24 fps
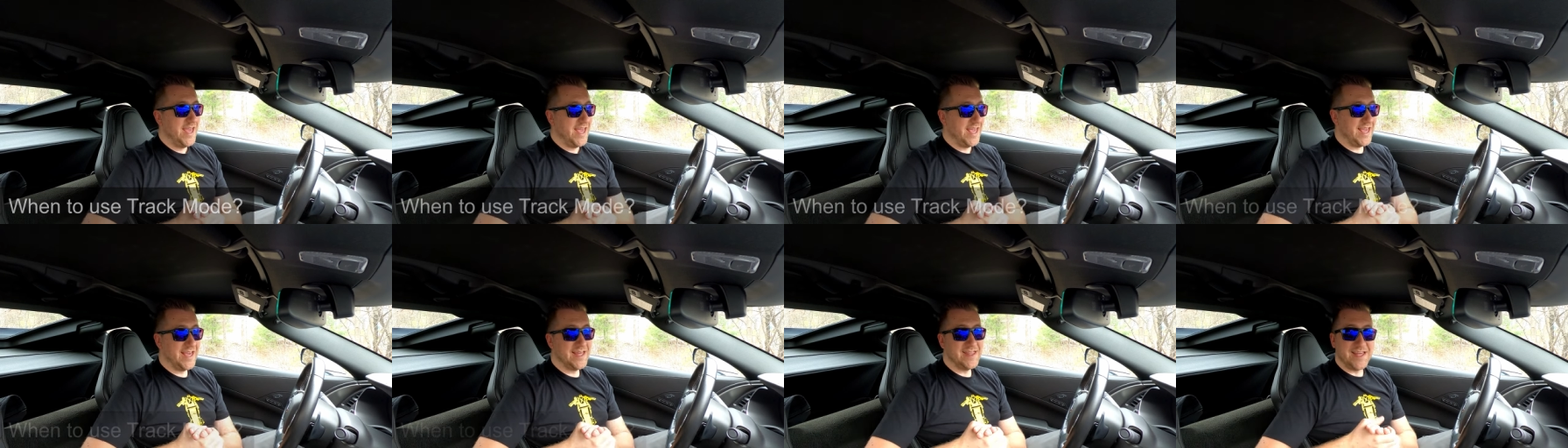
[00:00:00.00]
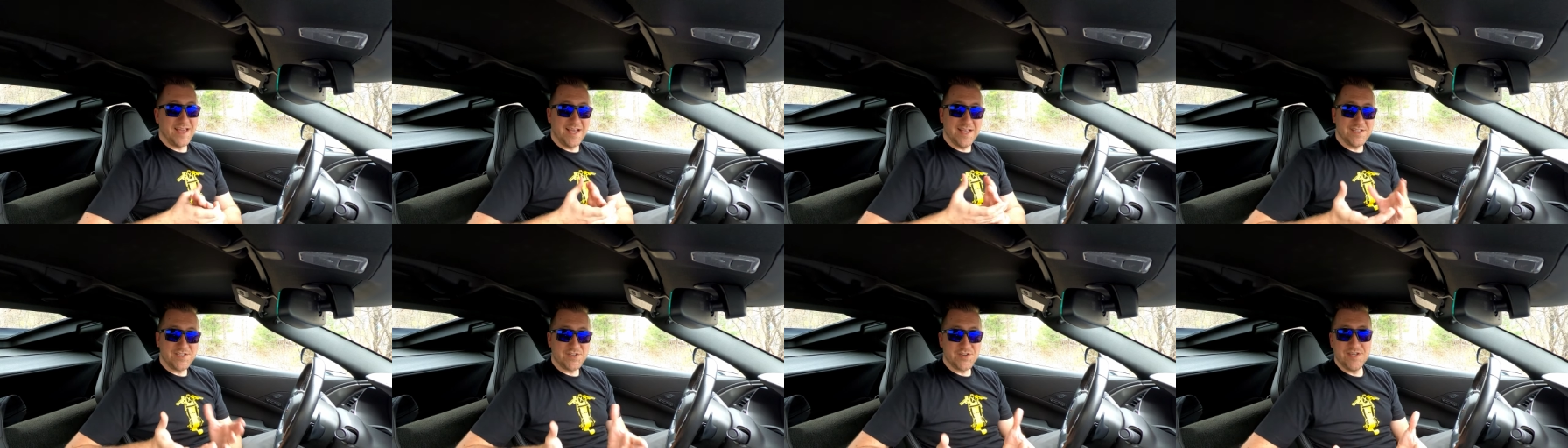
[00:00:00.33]
And
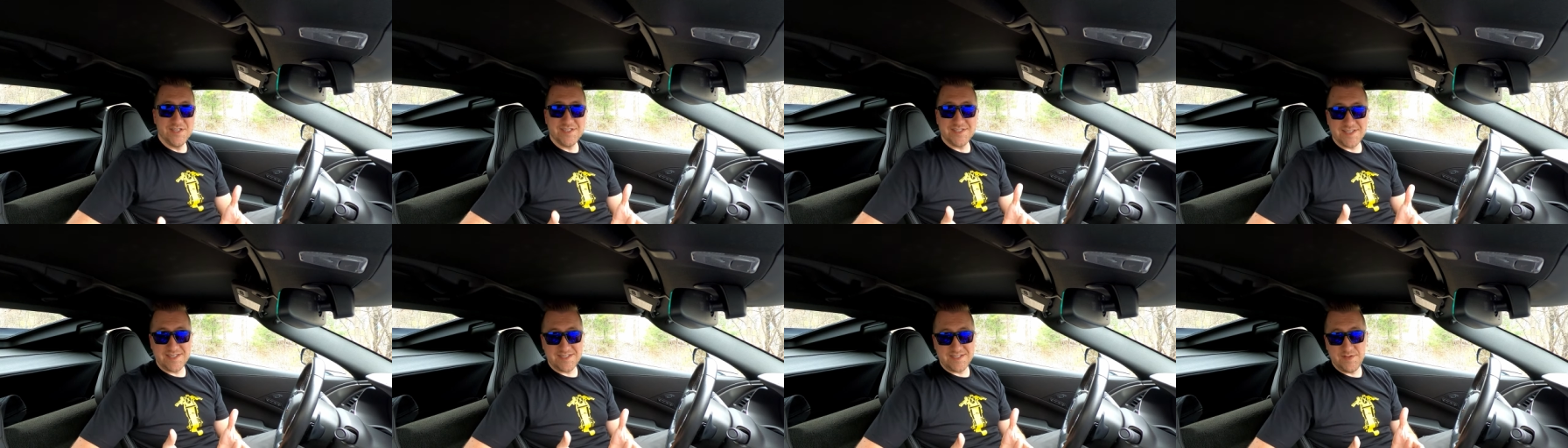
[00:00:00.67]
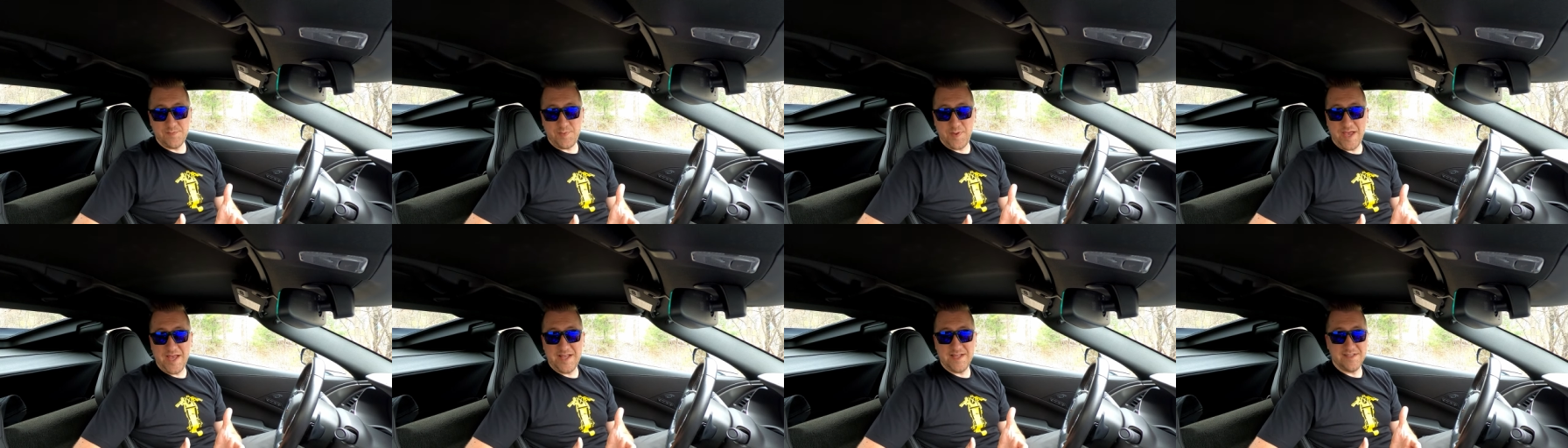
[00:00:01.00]
the answer is it
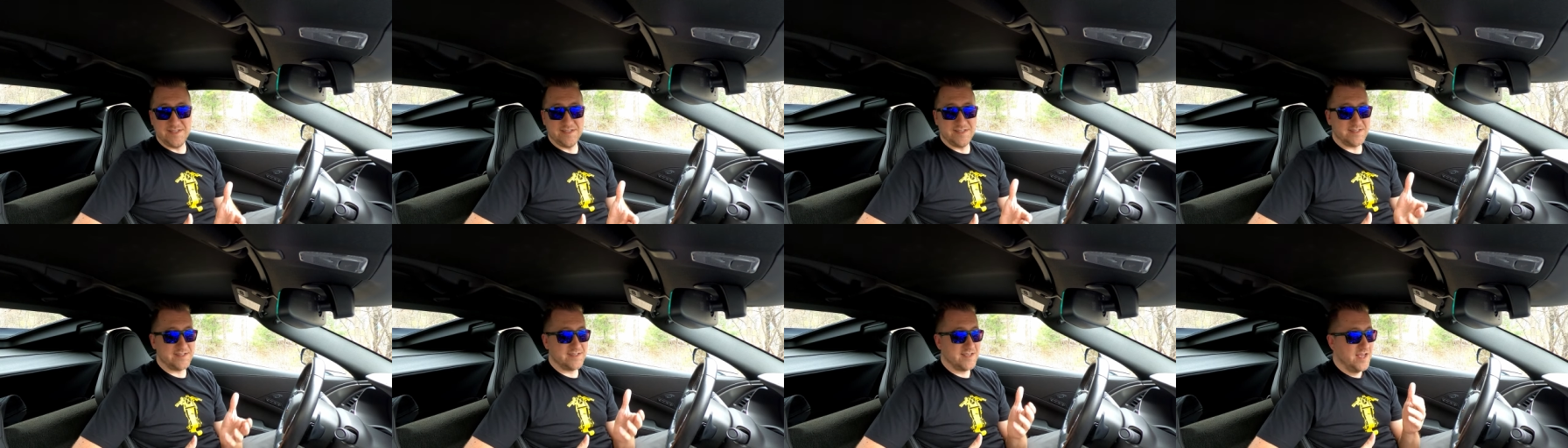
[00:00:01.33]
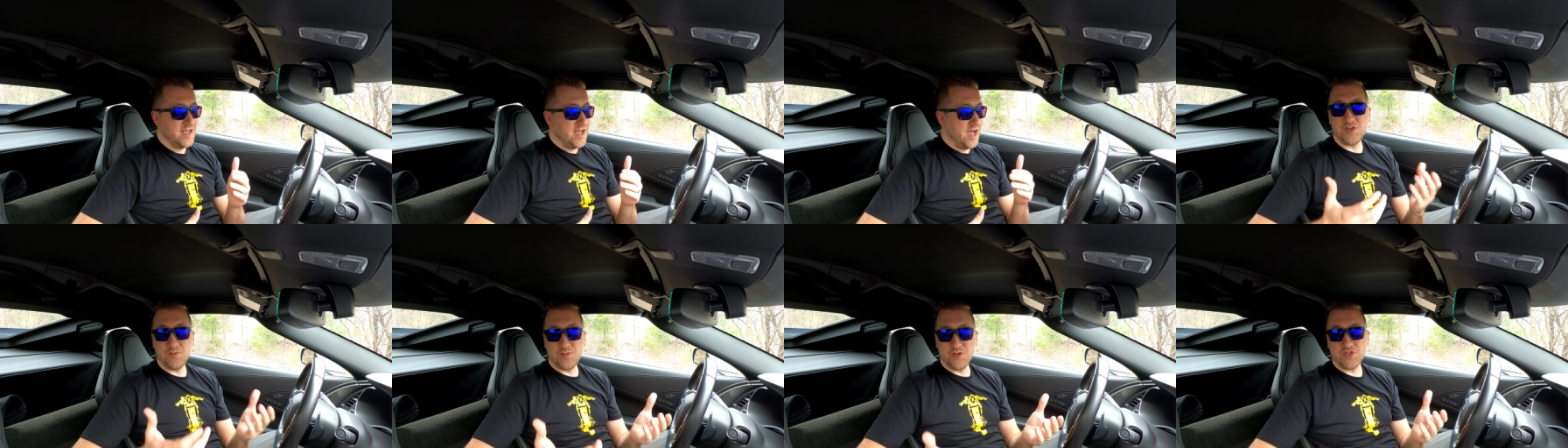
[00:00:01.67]
depends.
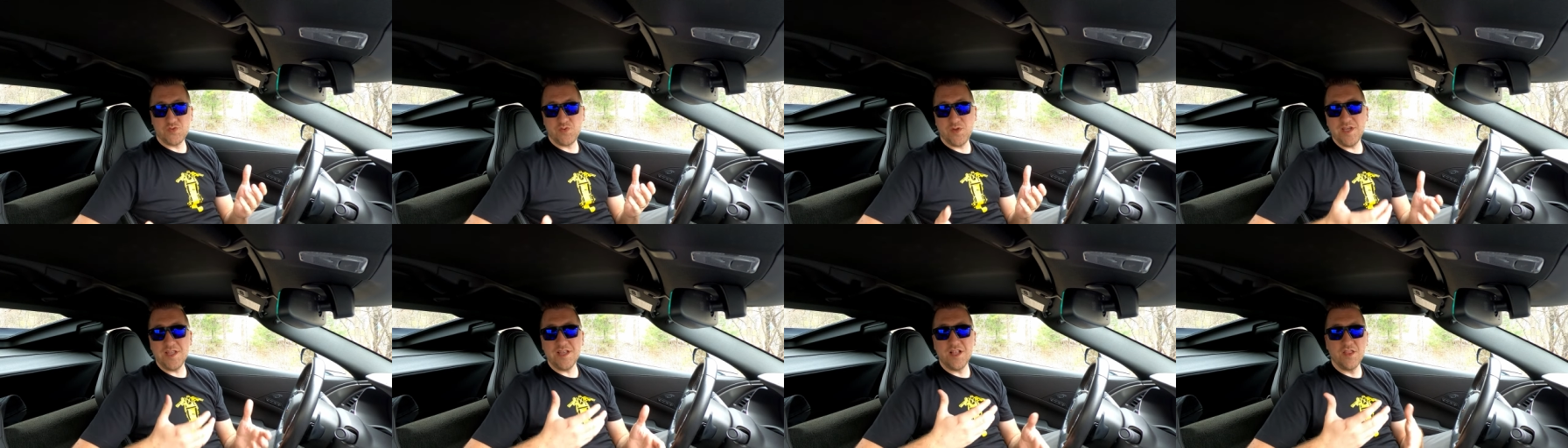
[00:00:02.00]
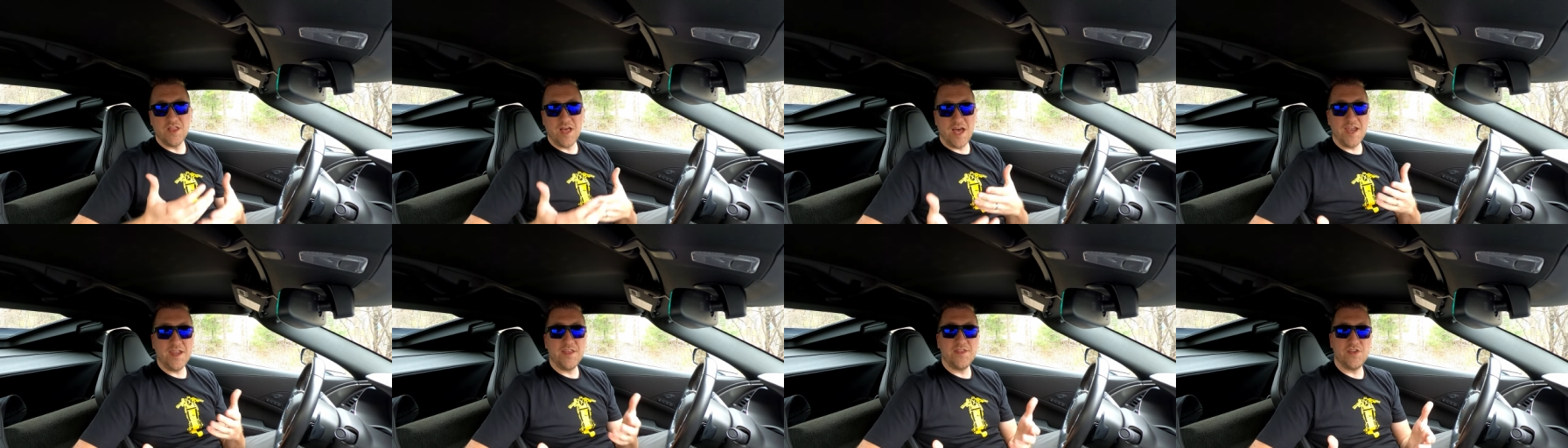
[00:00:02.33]
So between a
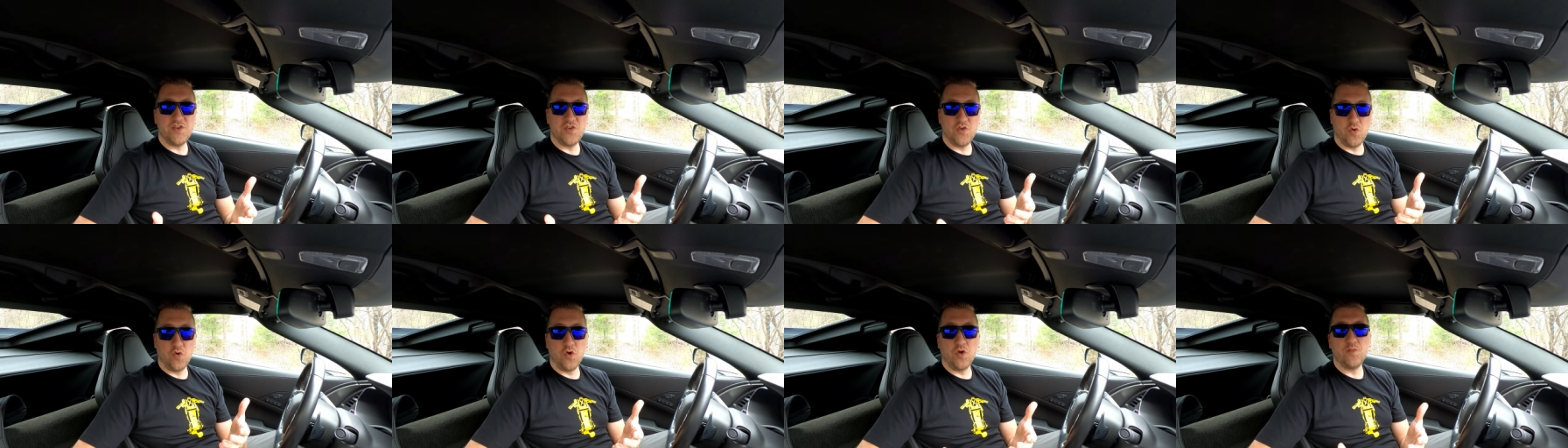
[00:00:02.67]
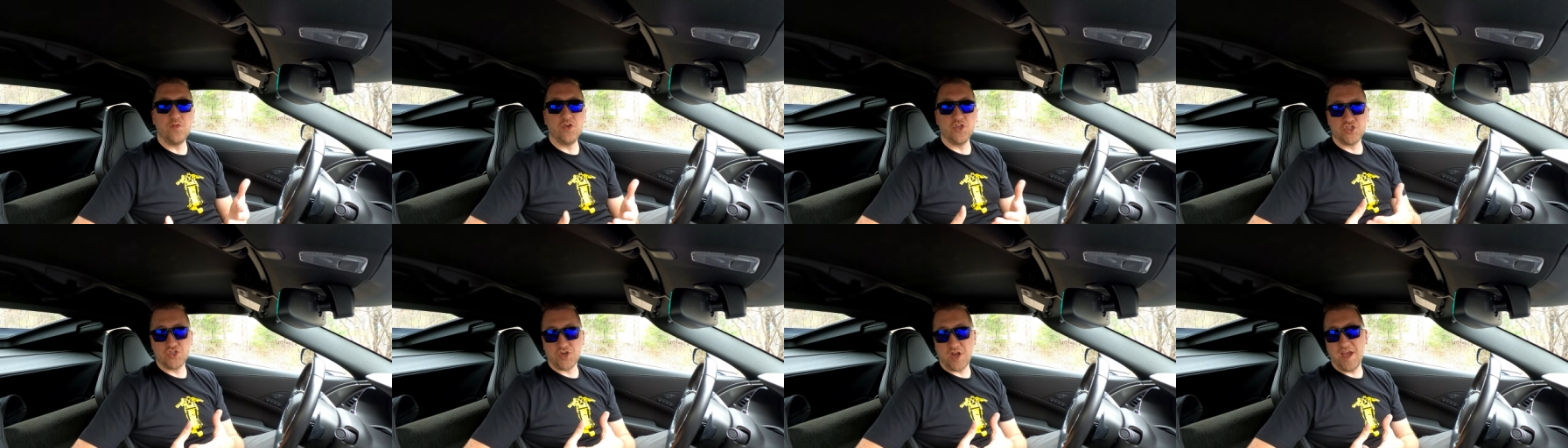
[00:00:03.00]
lot of the
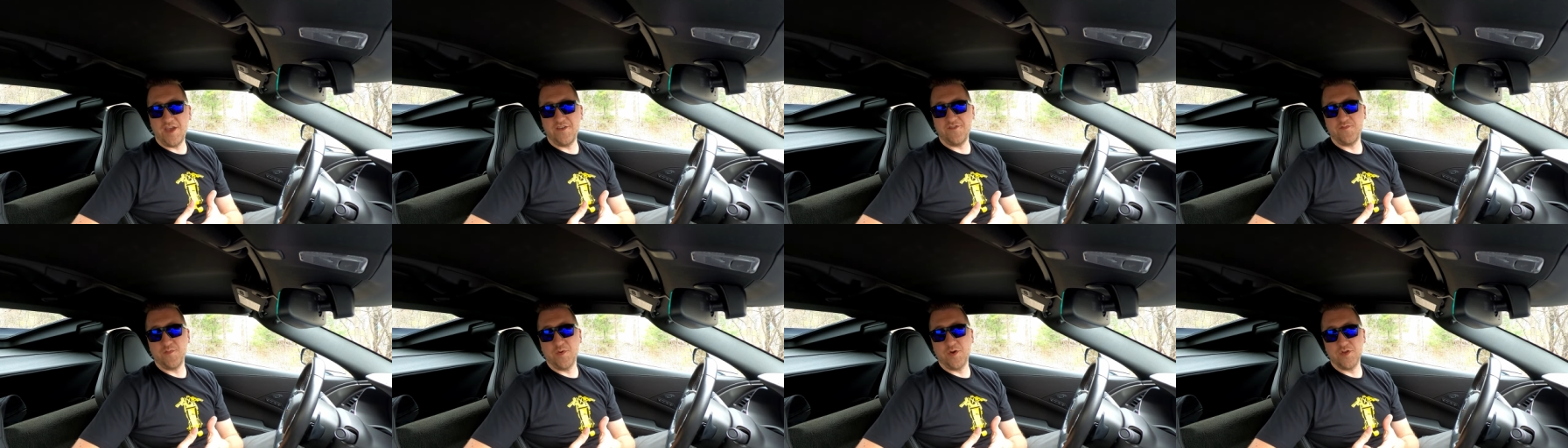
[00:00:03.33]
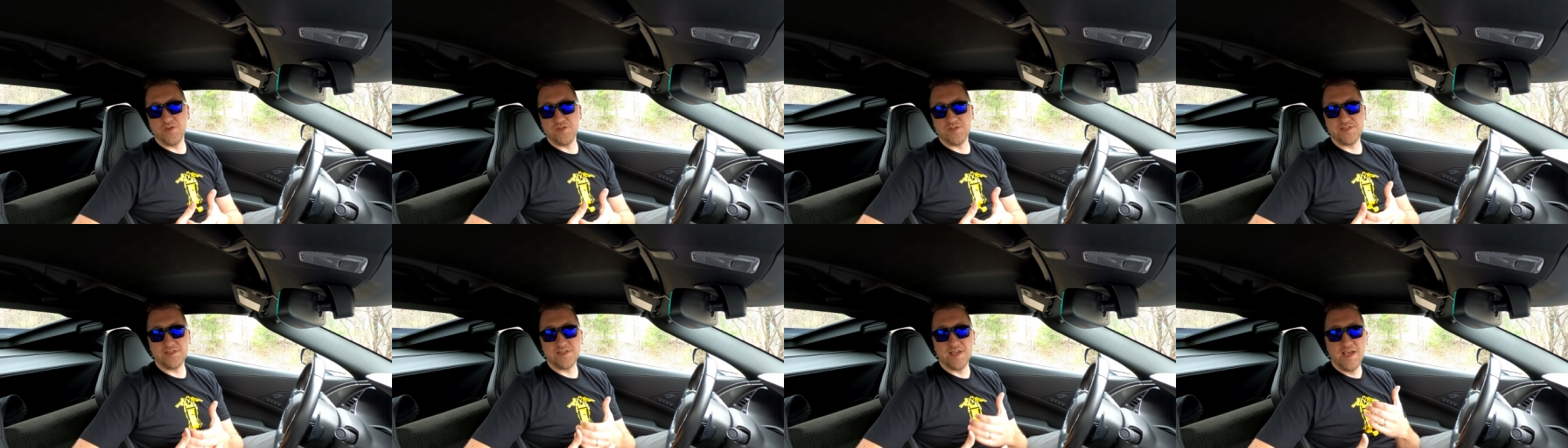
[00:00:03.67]
normal drive
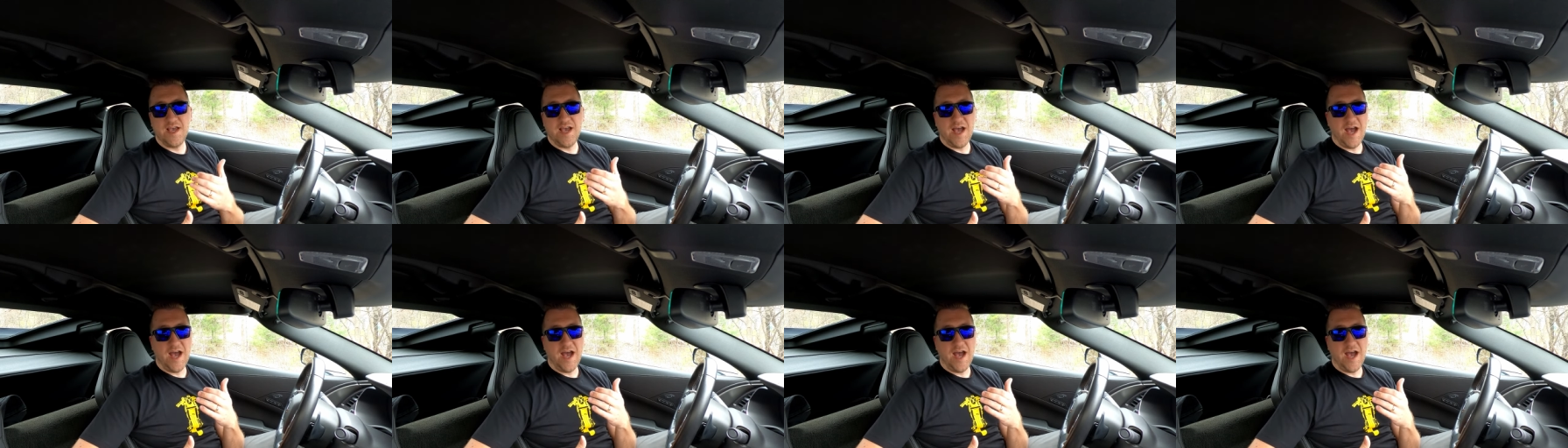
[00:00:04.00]
modes,